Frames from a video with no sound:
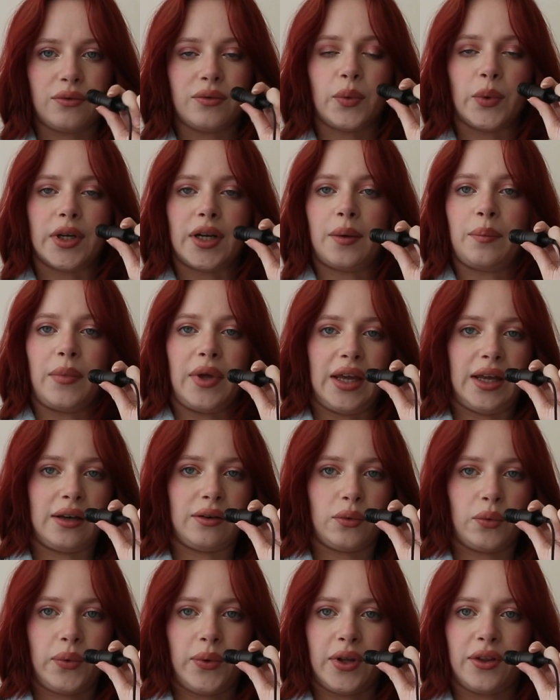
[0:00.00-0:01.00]
what I
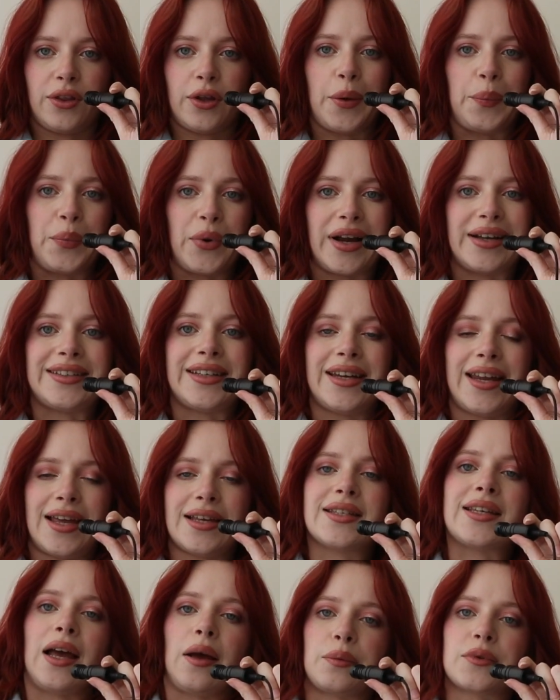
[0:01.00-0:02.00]
mean with a brand that
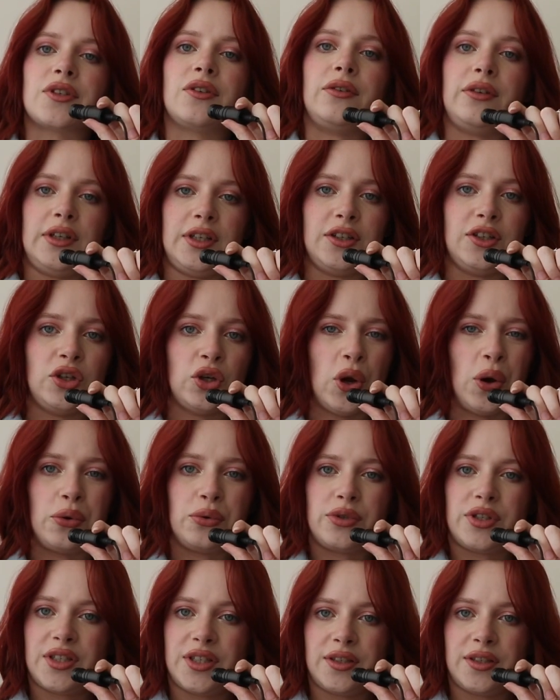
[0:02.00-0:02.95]
has absolutely no